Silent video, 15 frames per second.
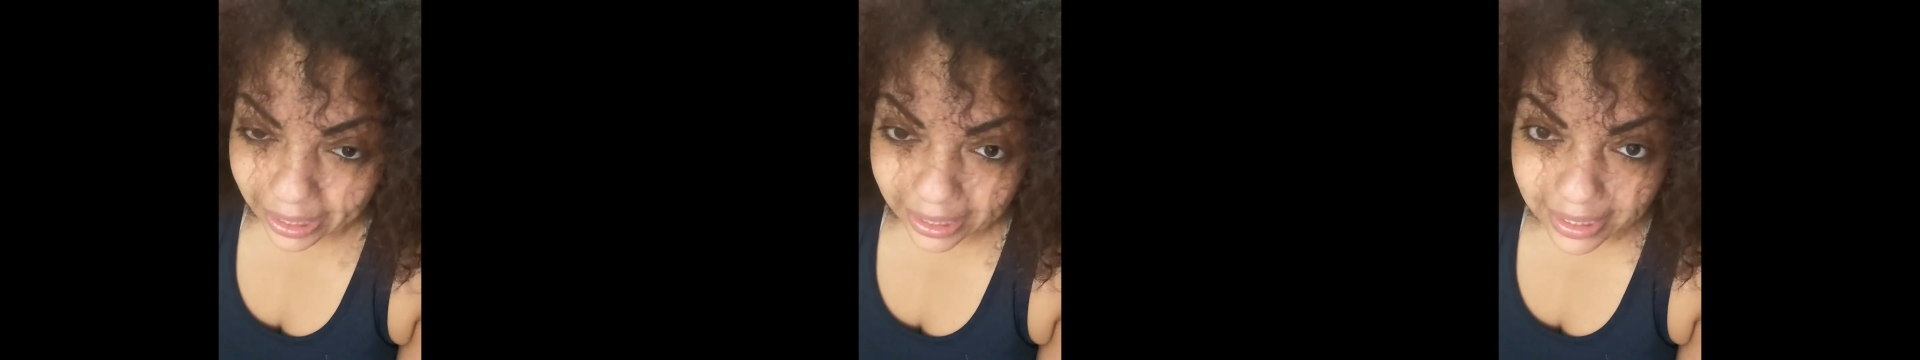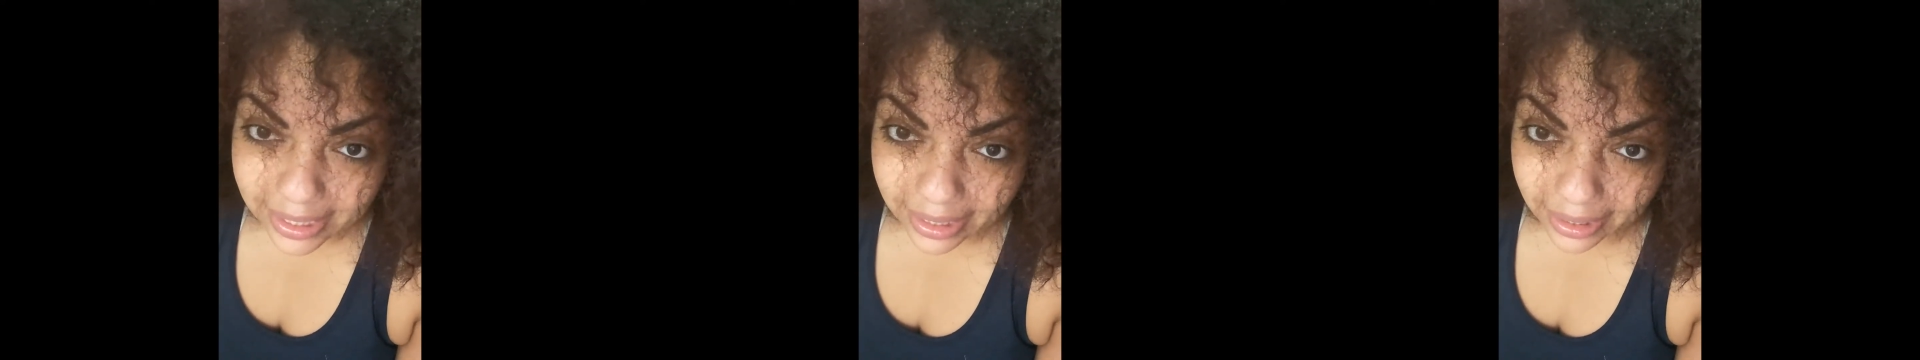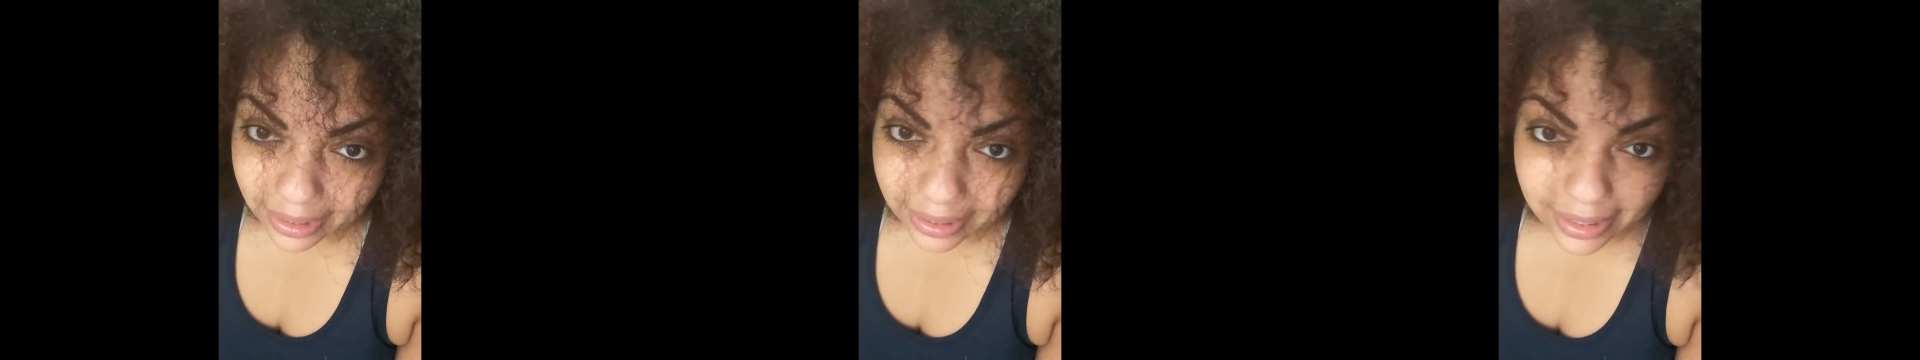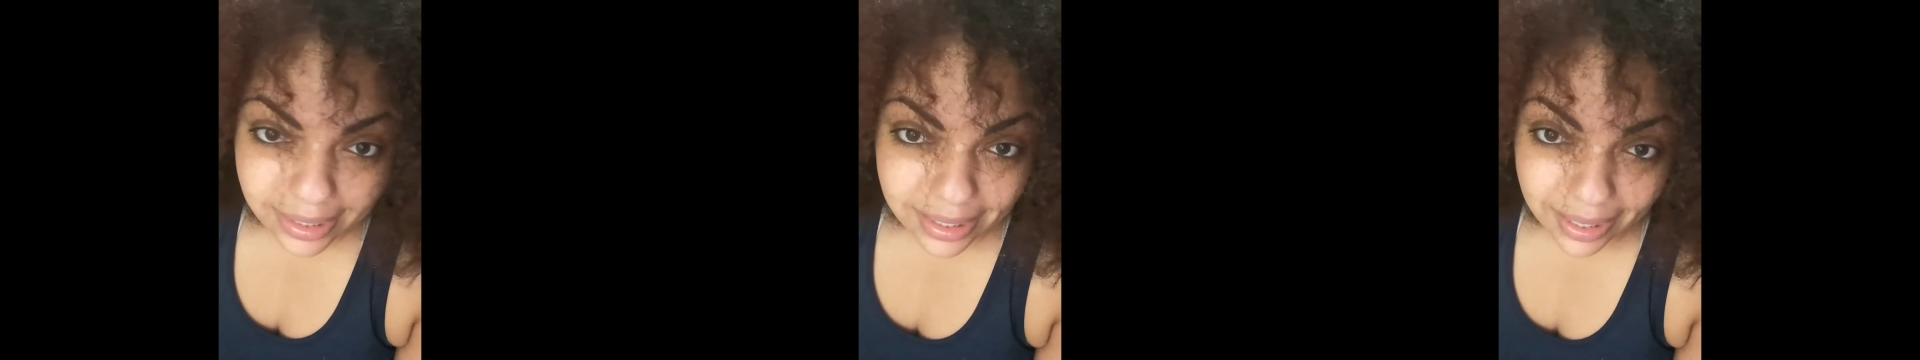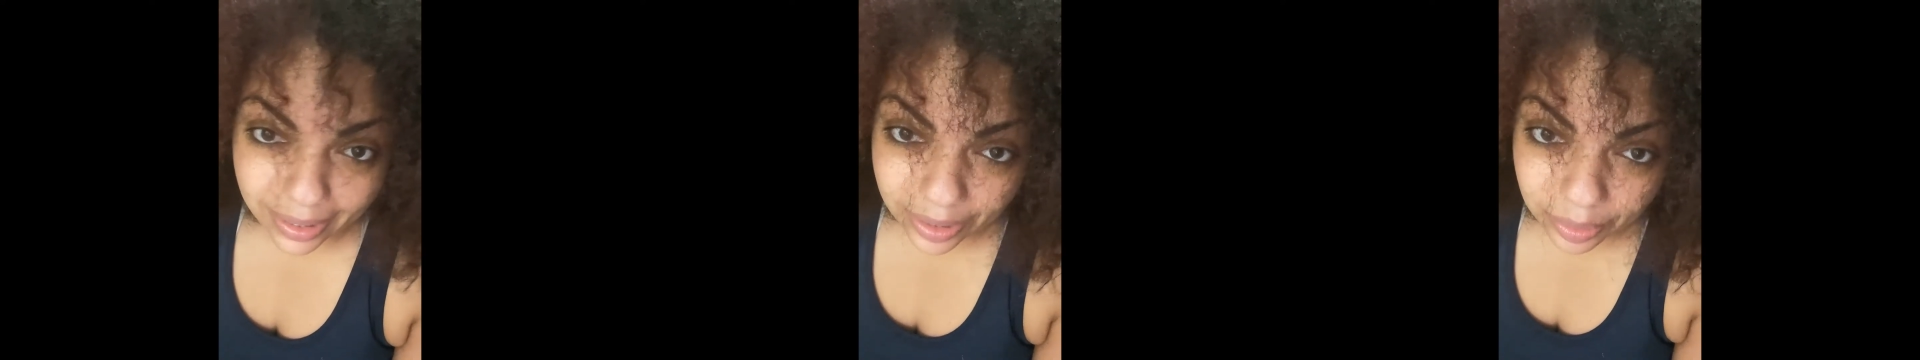I said, it's
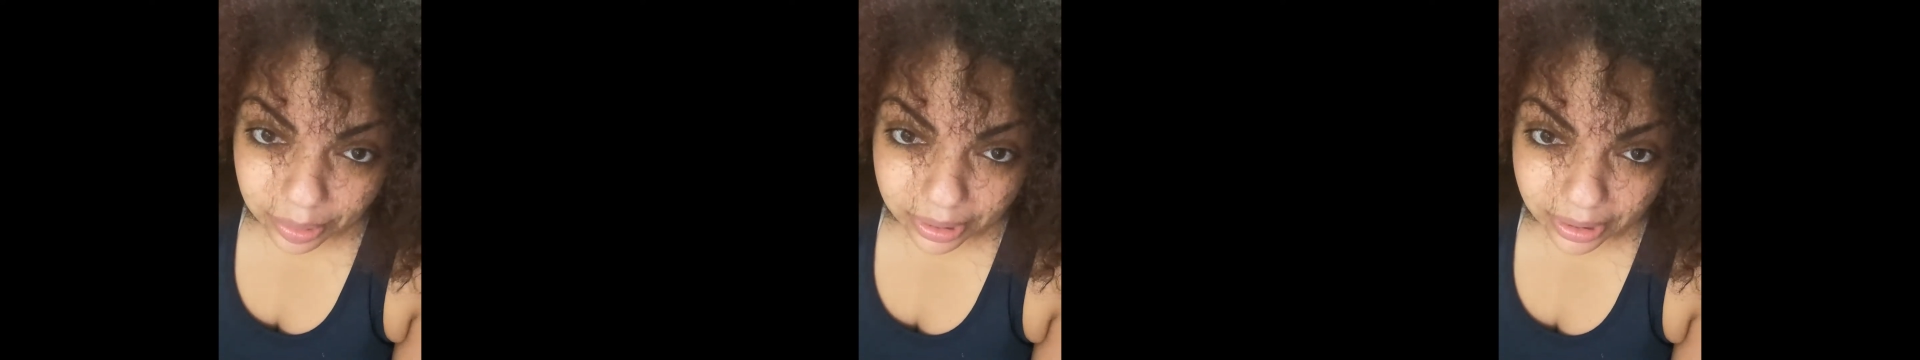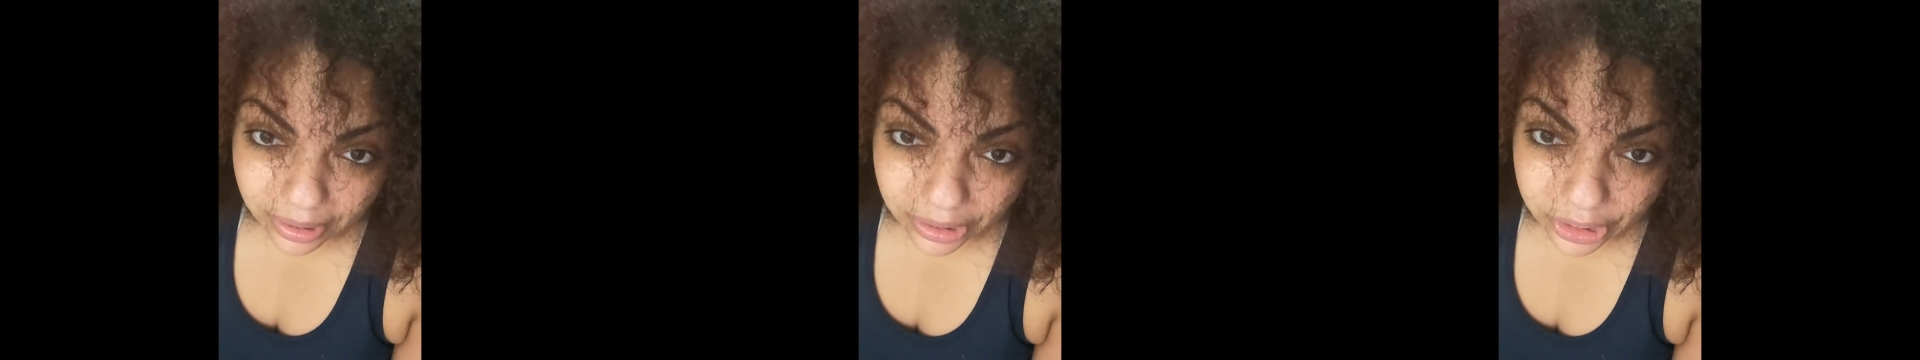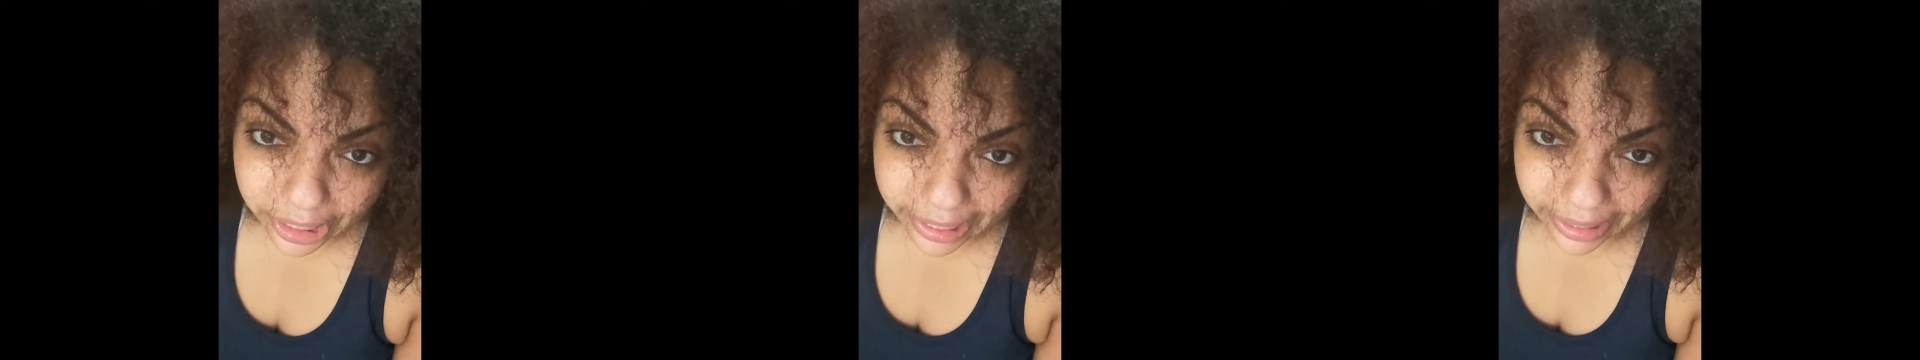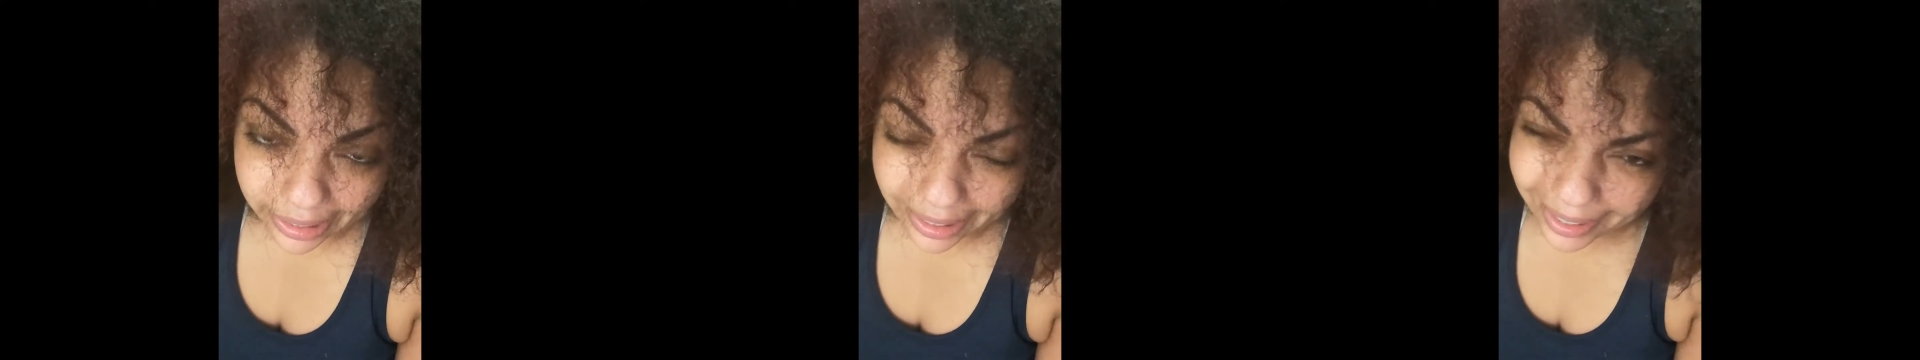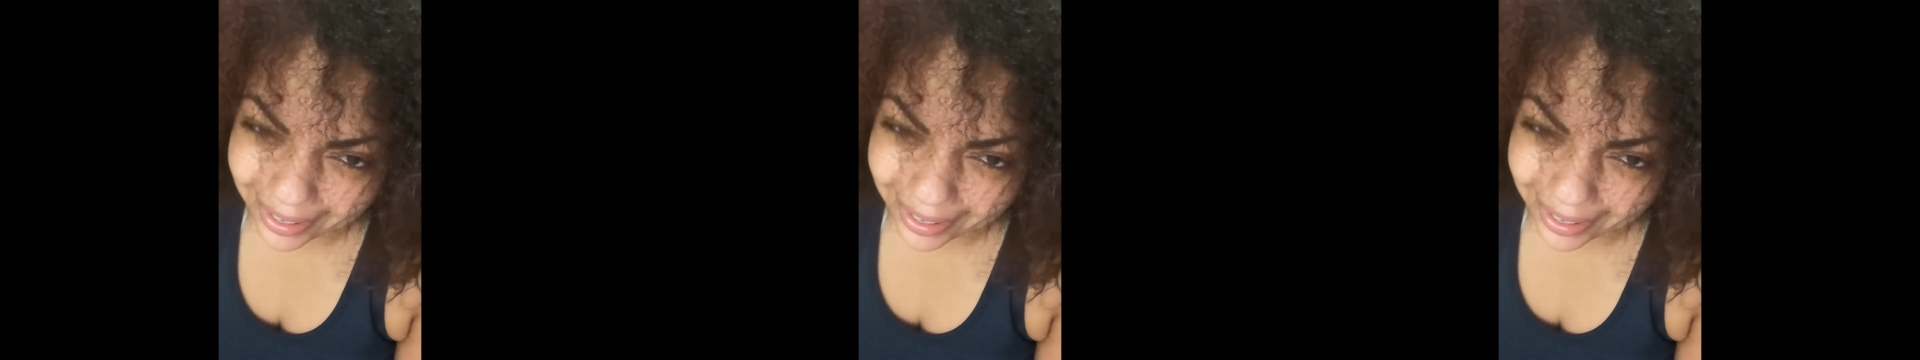not completely dry